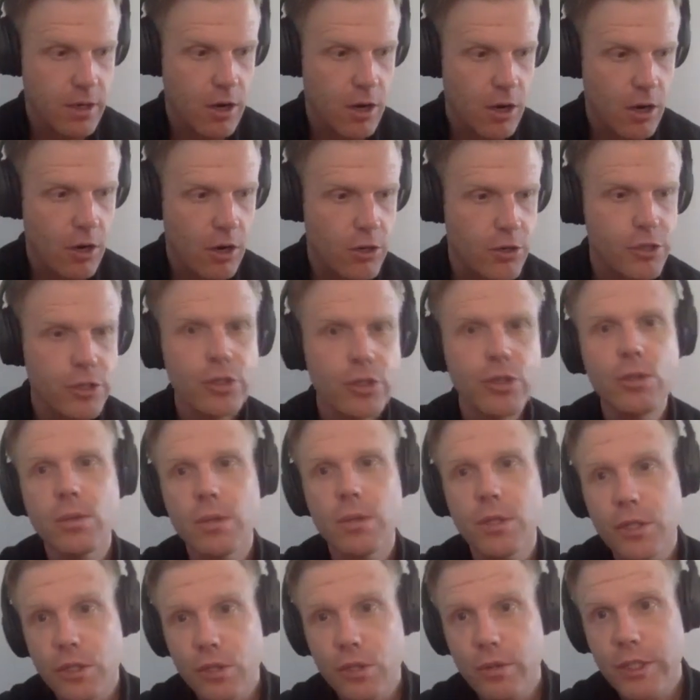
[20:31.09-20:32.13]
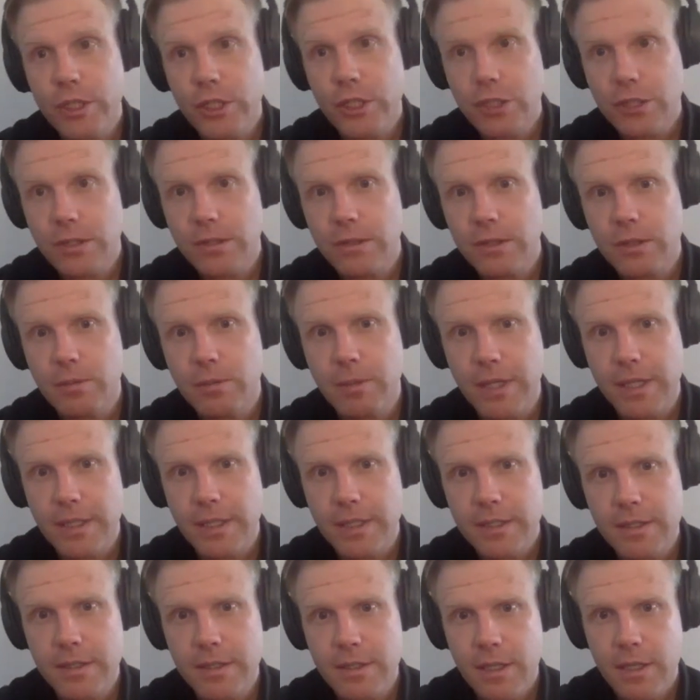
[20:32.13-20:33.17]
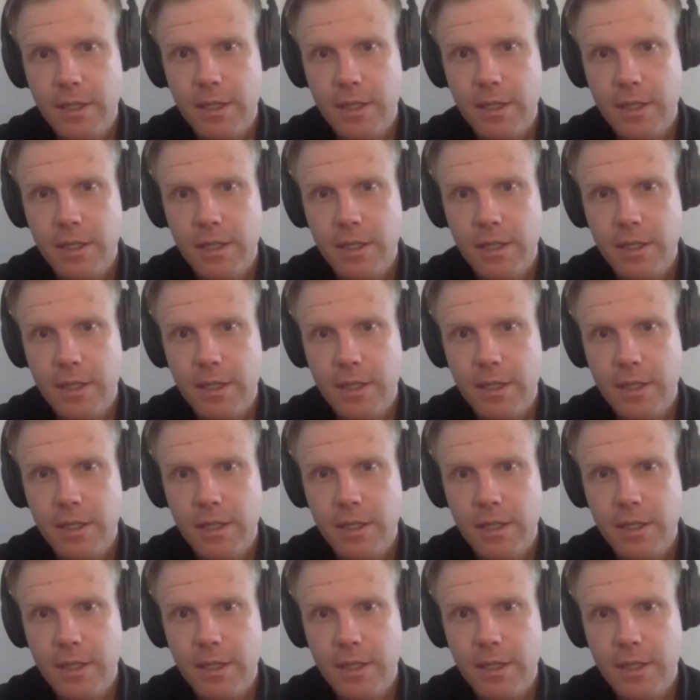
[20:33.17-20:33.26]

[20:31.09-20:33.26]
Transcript: are new or newish to the space?